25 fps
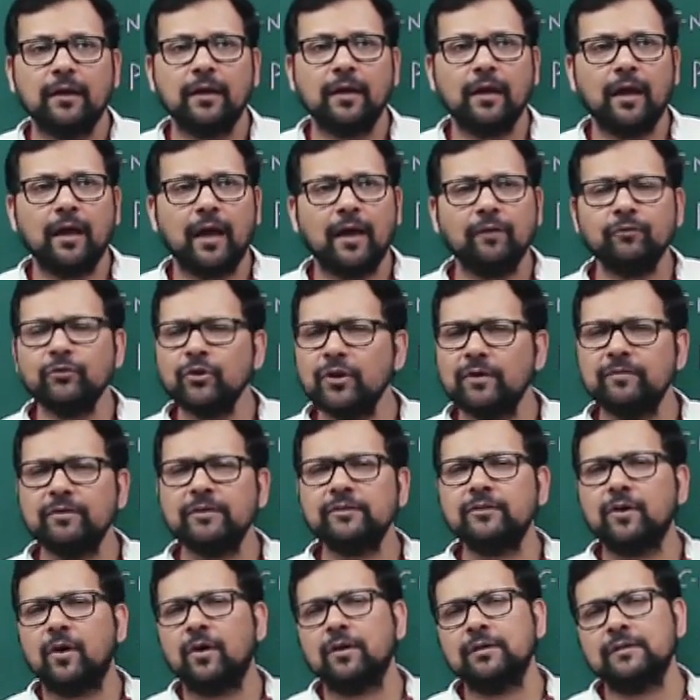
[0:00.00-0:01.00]
Have you ever
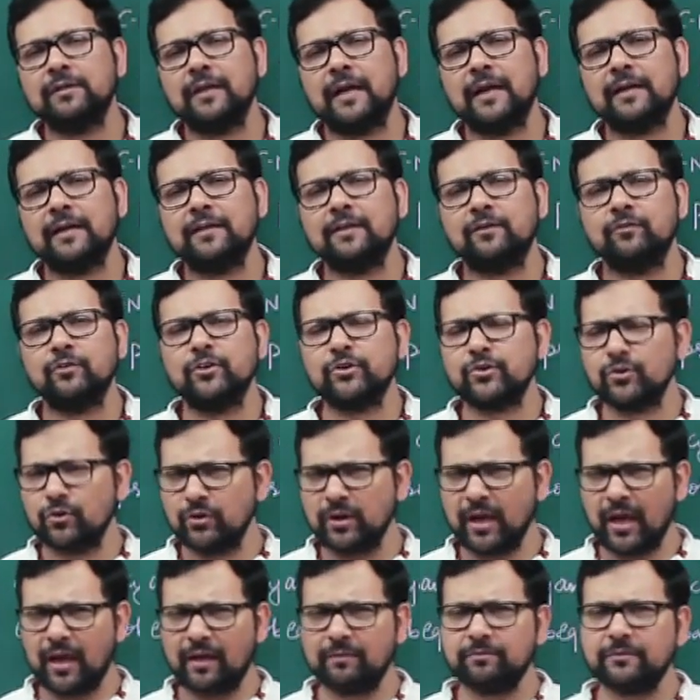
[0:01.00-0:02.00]
thought that we should
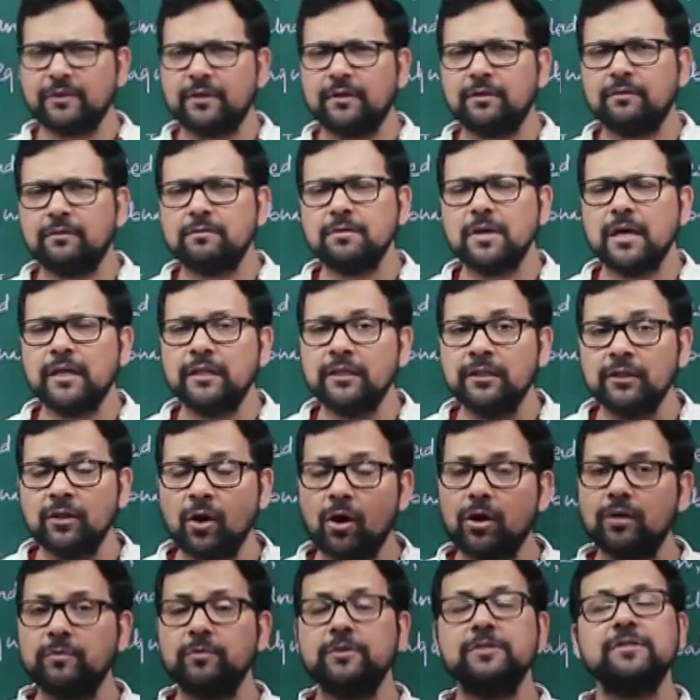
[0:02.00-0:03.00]
have the
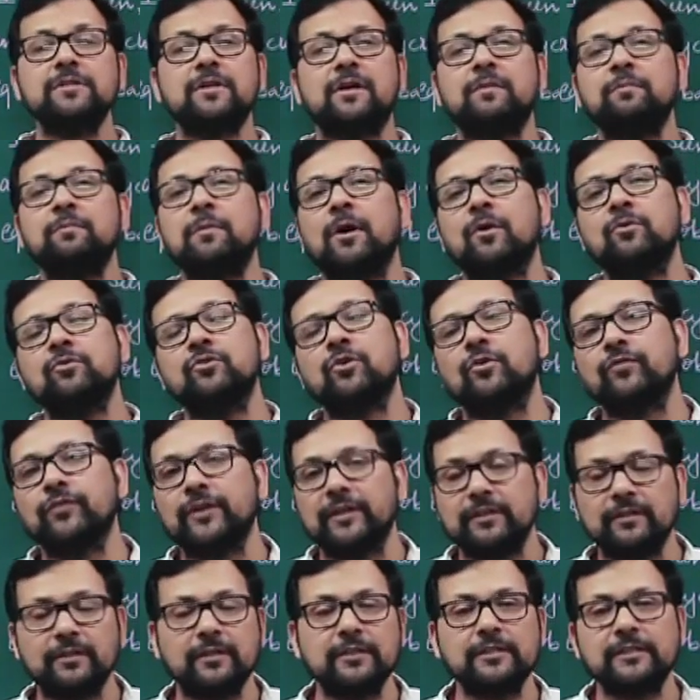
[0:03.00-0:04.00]
enormous amount of
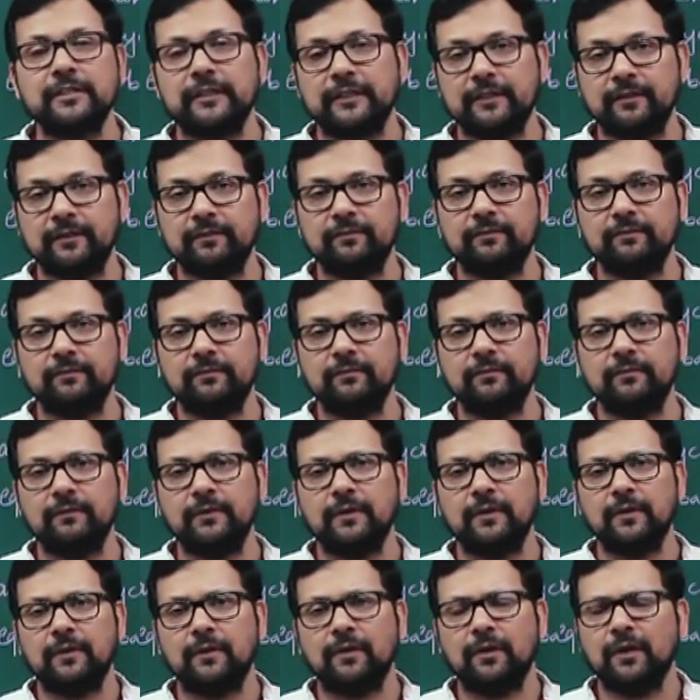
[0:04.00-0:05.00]
energy?
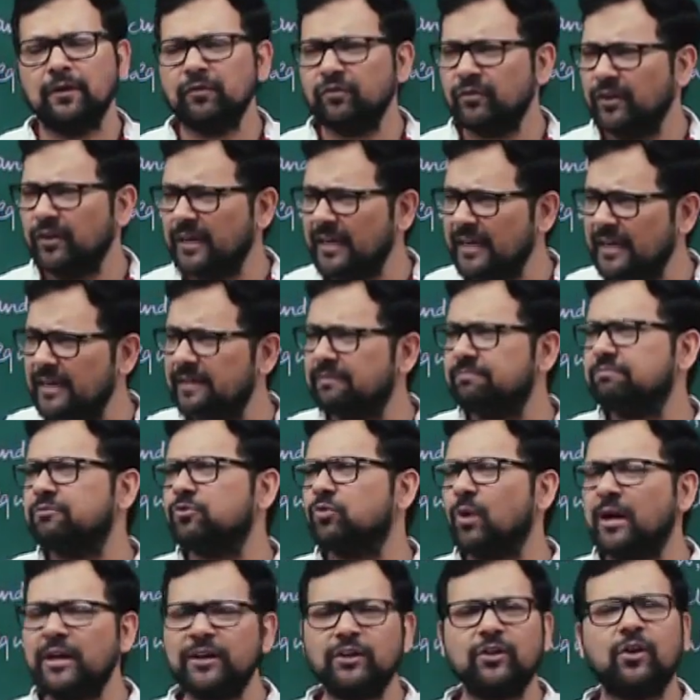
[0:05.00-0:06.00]
We
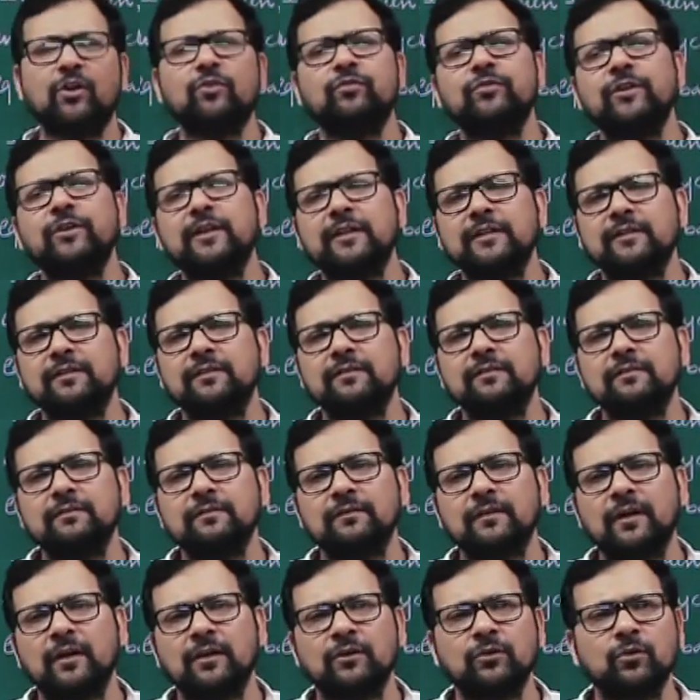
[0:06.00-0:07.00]
quite often
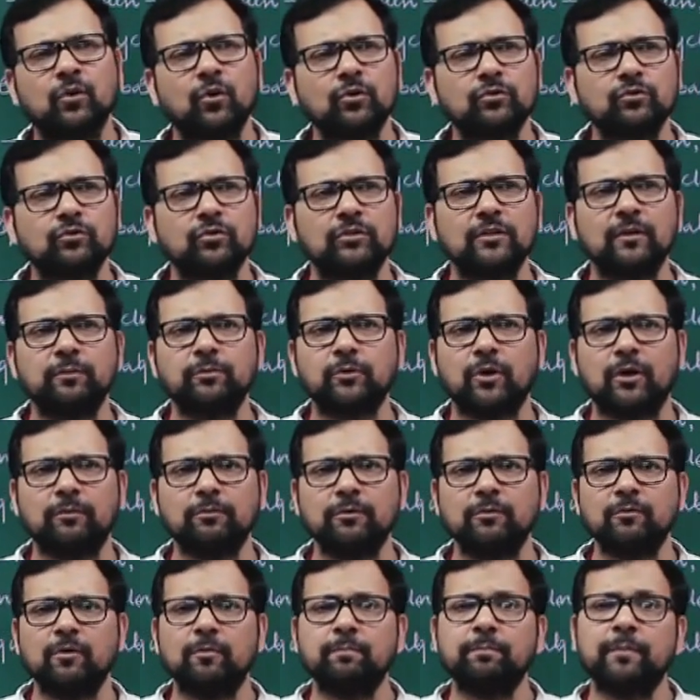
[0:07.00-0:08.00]
go through the
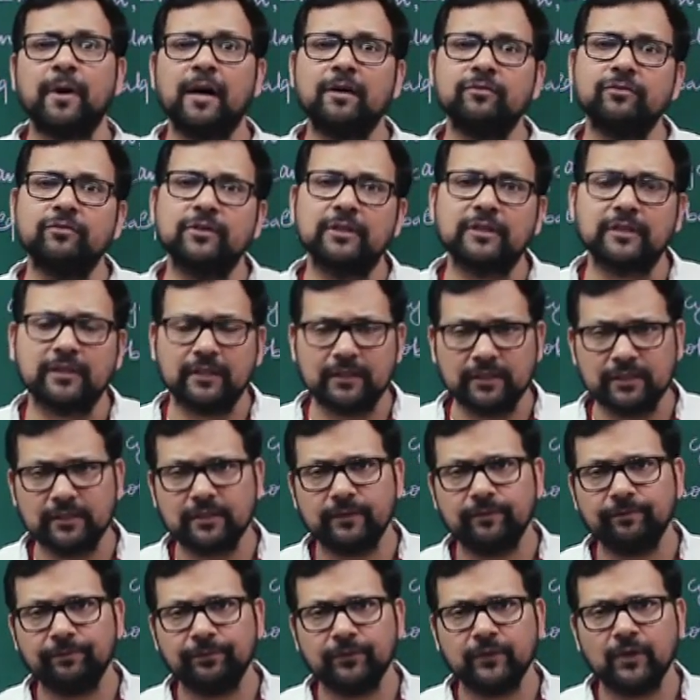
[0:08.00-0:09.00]
problem of power cut,
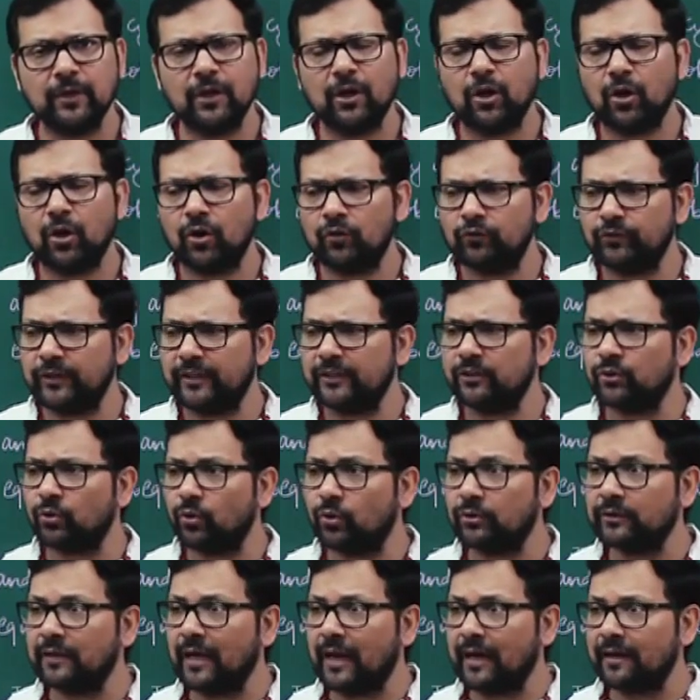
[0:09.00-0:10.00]
or we
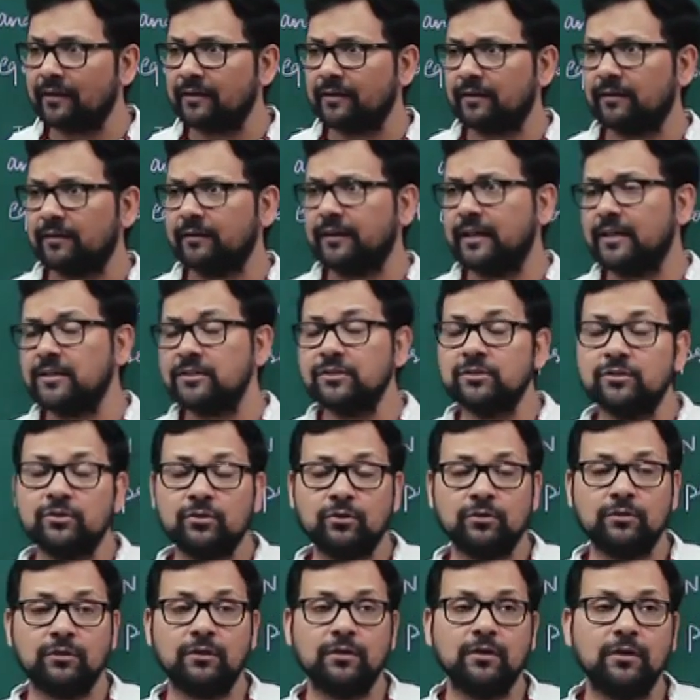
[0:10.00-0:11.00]
know that there is
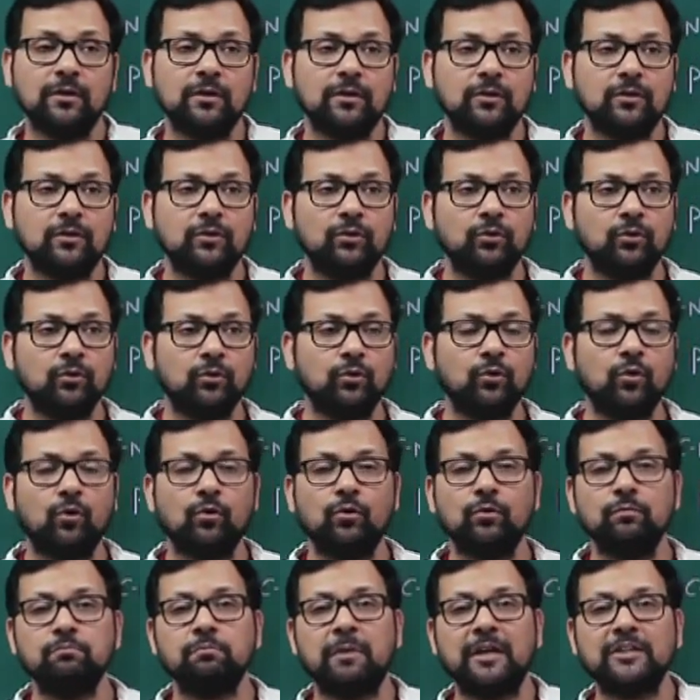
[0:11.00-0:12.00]

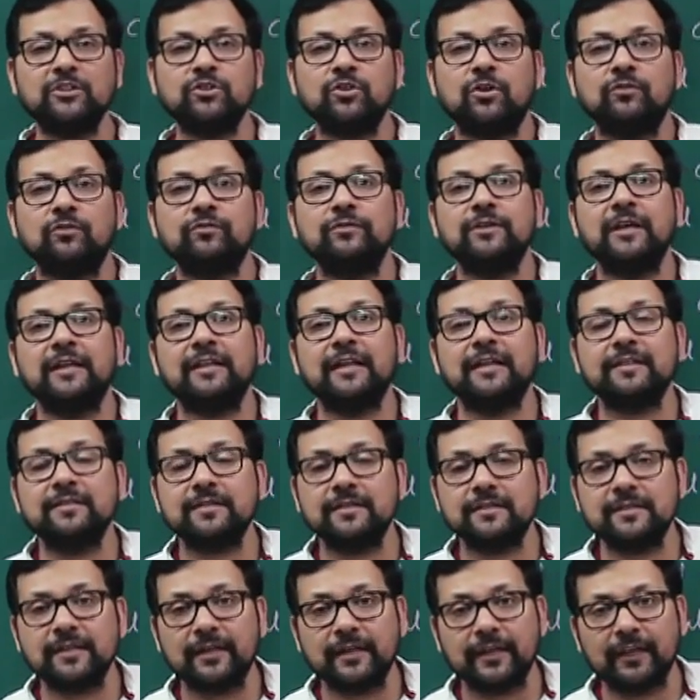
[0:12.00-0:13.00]
no much of the
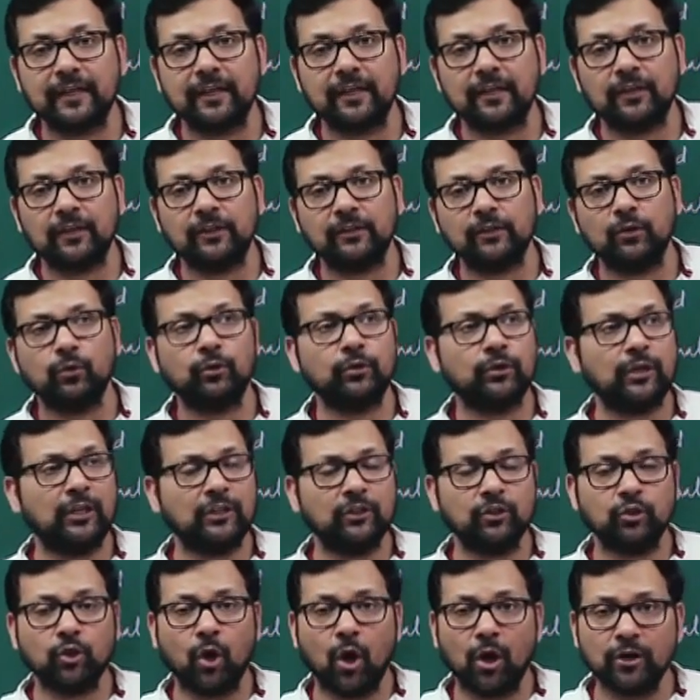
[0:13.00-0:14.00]
electricity you
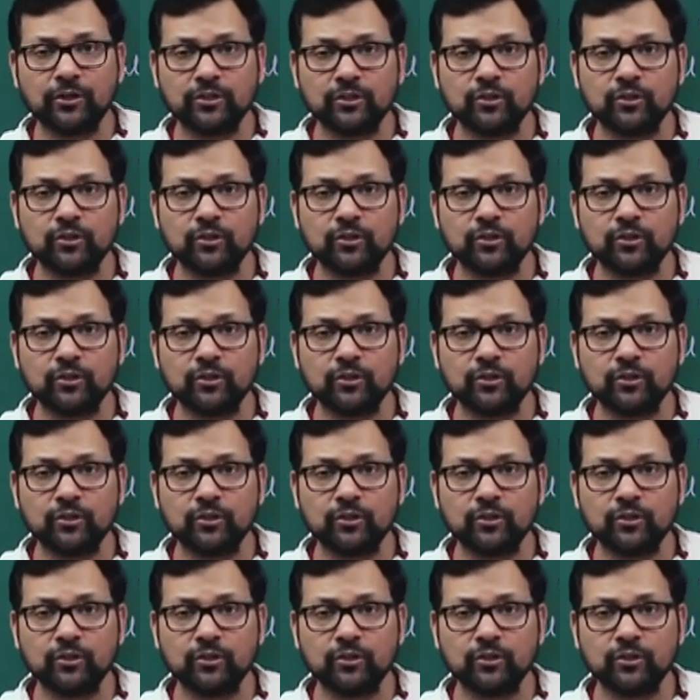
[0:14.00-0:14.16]
cannot